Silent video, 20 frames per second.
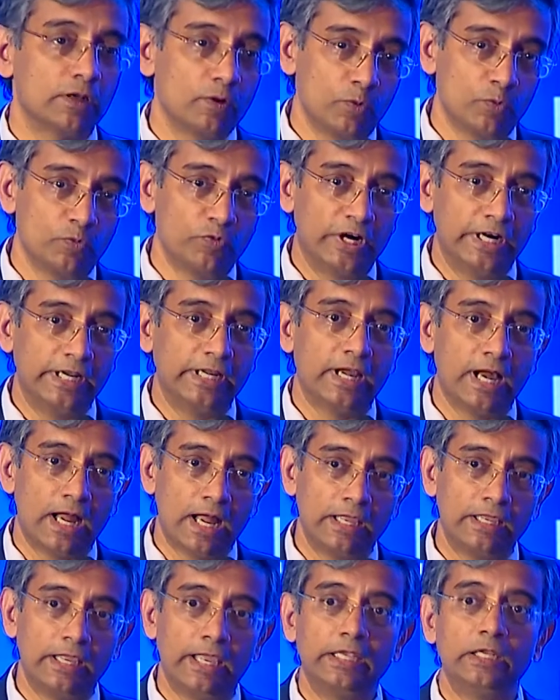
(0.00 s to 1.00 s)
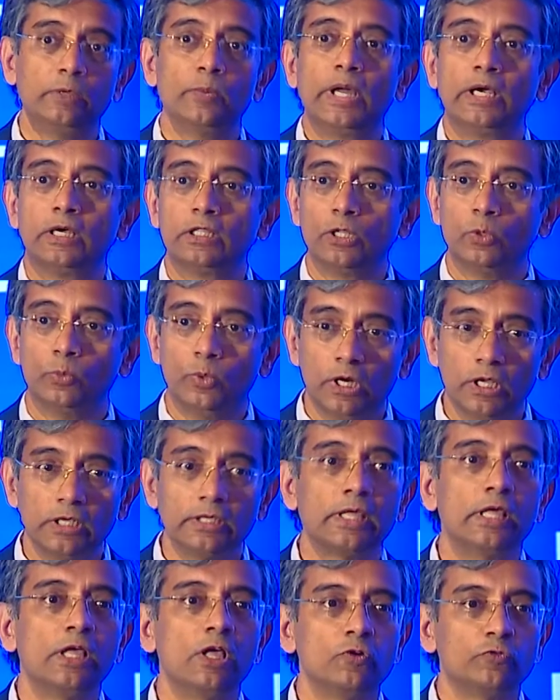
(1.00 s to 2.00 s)
very high anywhere in the world
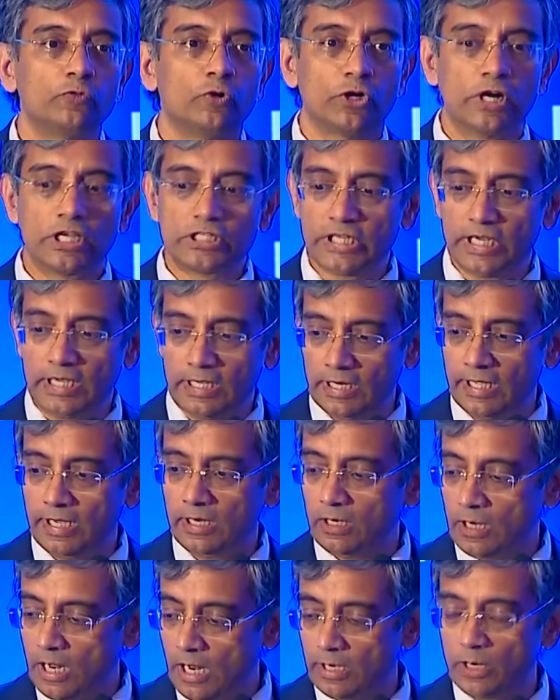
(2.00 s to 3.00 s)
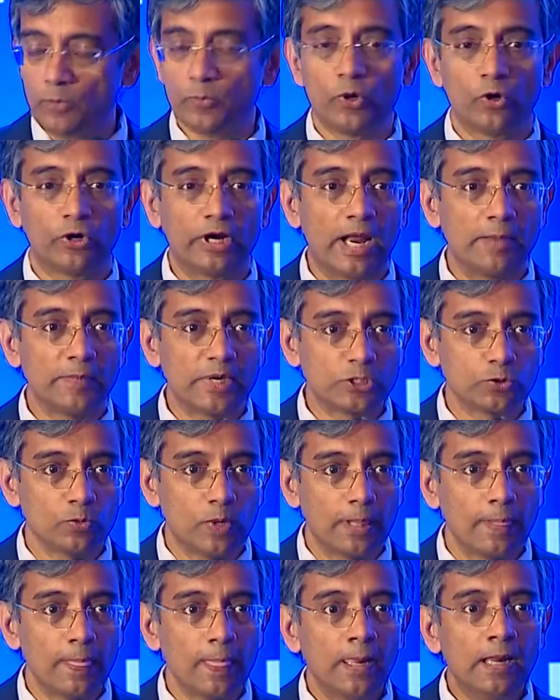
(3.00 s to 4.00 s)
for a single program as
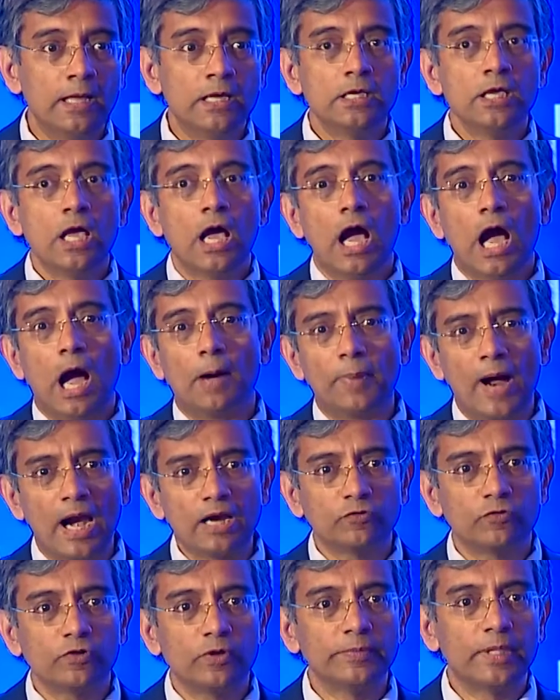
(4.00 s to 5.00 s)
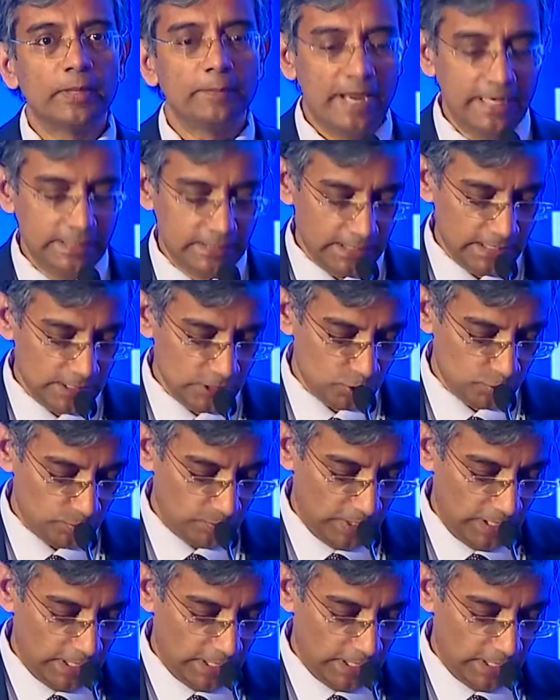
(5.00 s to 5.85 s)
well. Apart from the maintenance